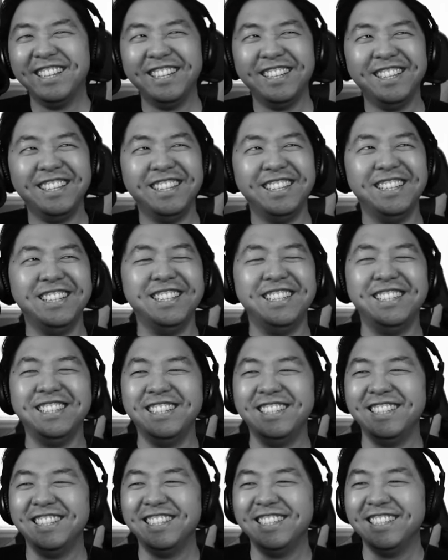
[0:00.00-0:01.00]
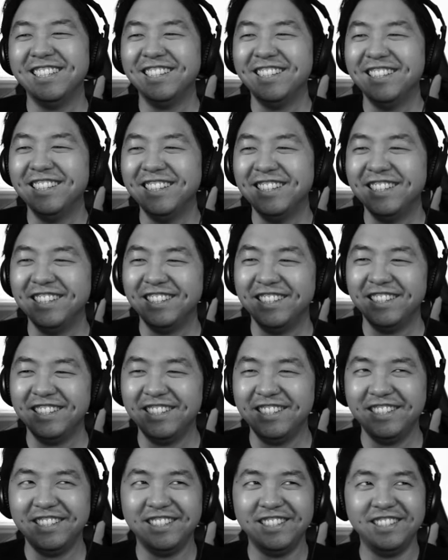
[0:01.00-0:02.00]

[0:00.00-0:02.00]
(silence)